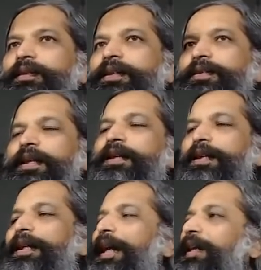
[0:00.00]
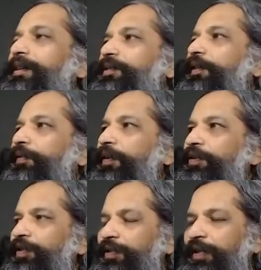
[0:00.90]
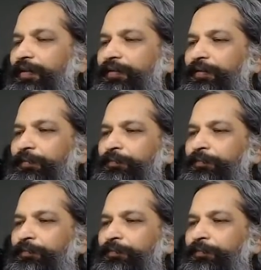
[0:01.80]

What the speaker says: distinct grades of consciousness.